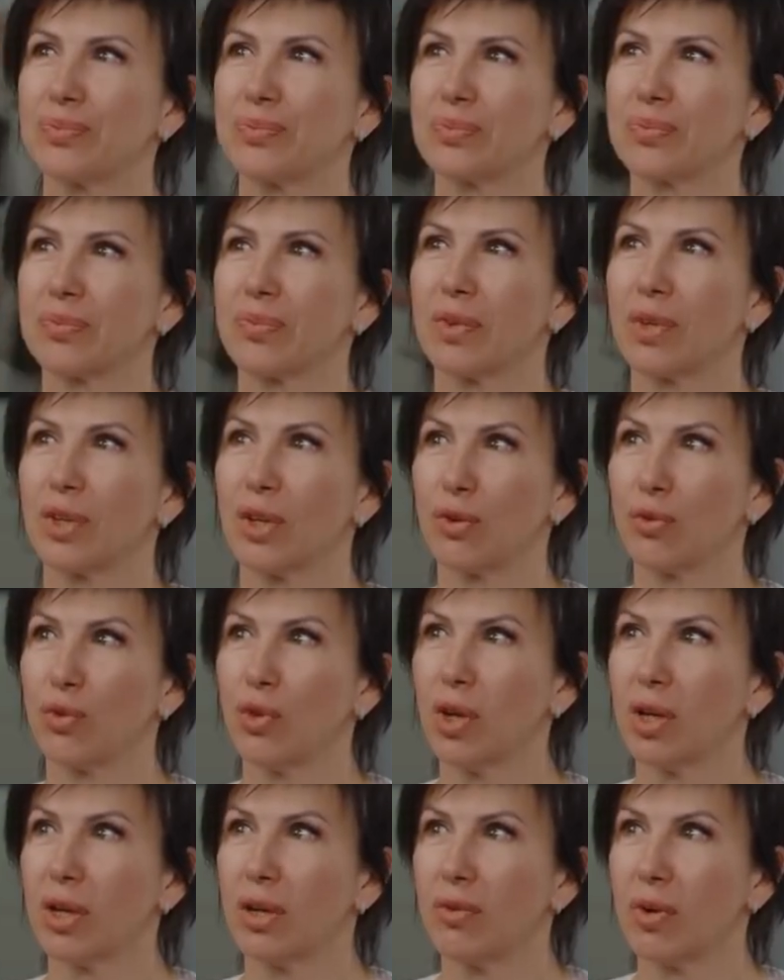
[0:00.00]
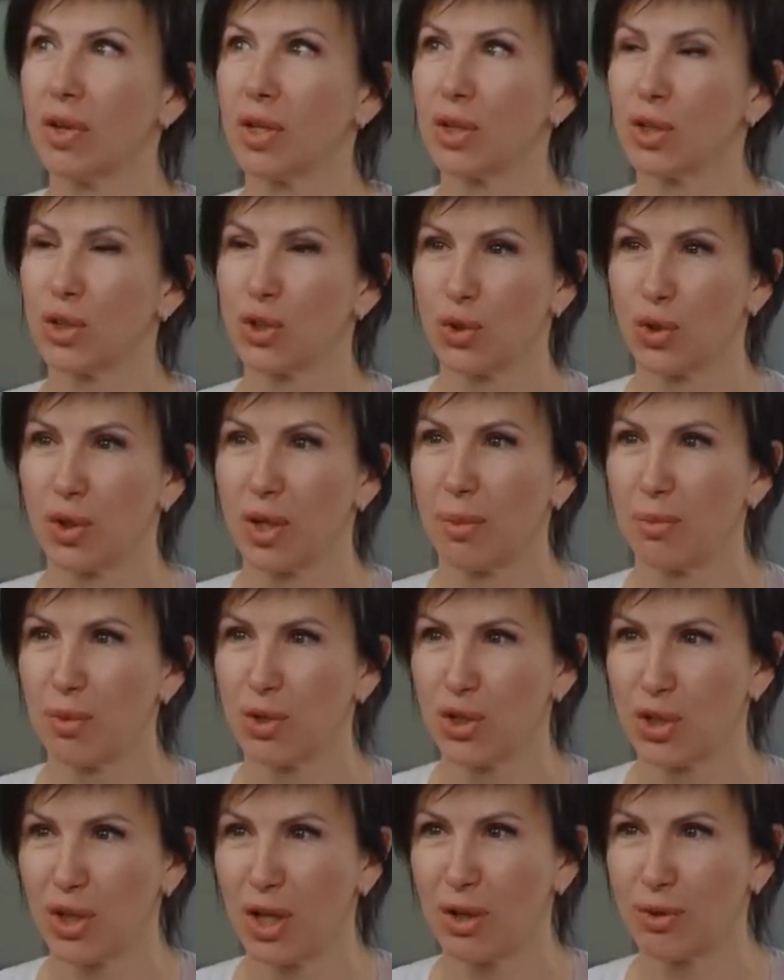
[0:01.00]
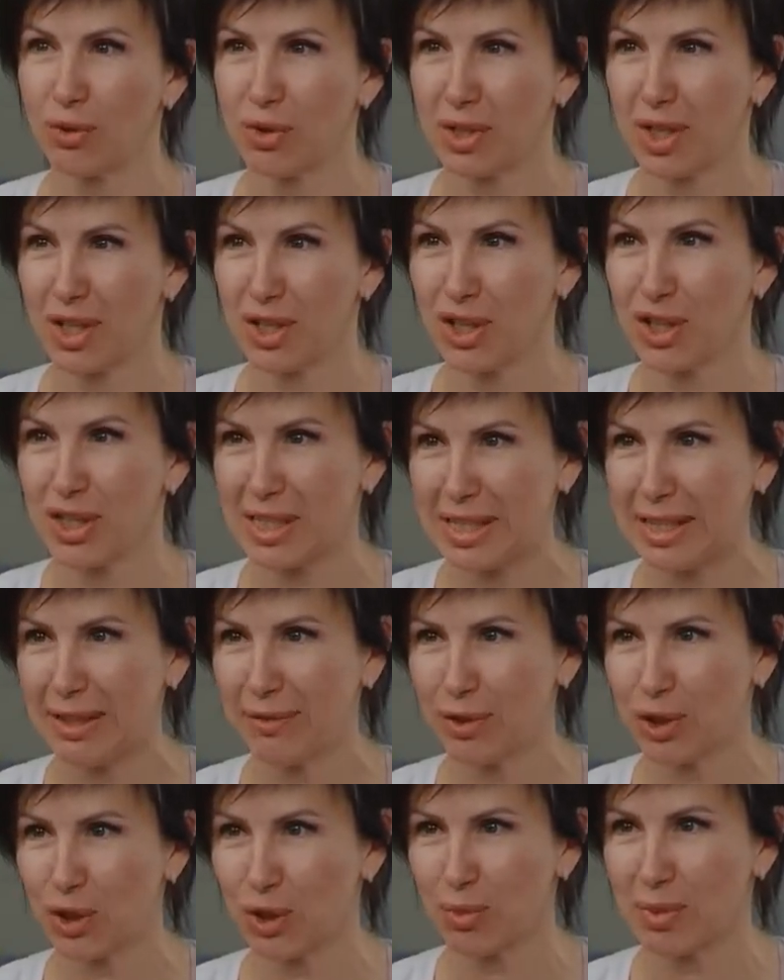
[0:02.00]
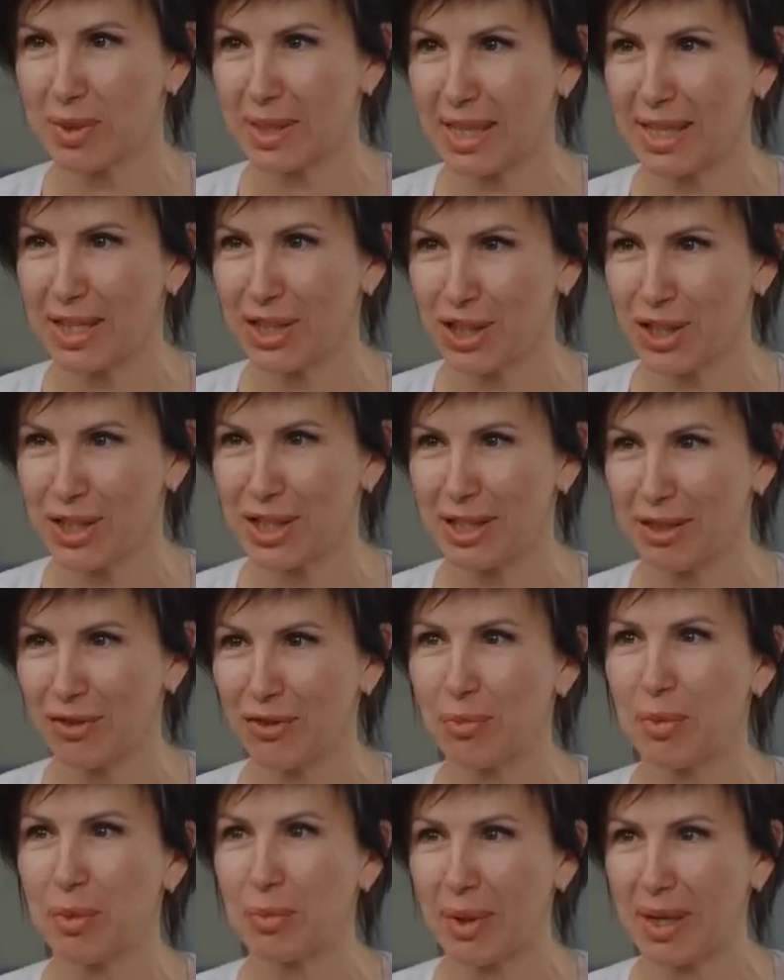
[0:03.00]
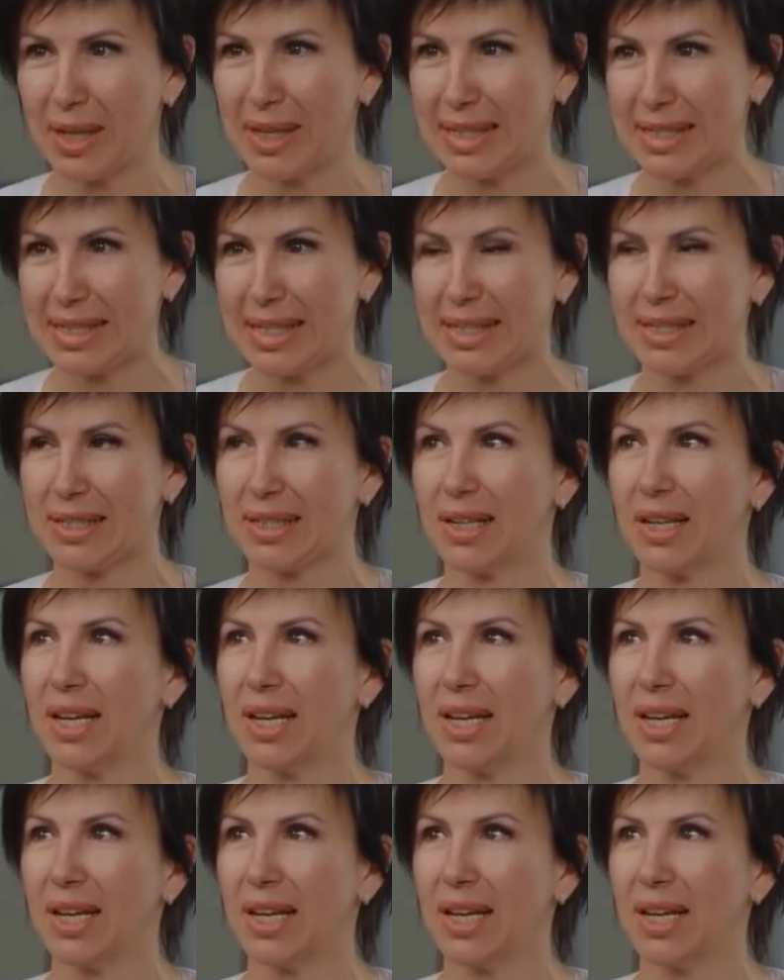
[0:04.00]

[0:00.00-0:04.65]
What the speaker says: Last interview, I said that my dream is to be happy so that my children can be happy.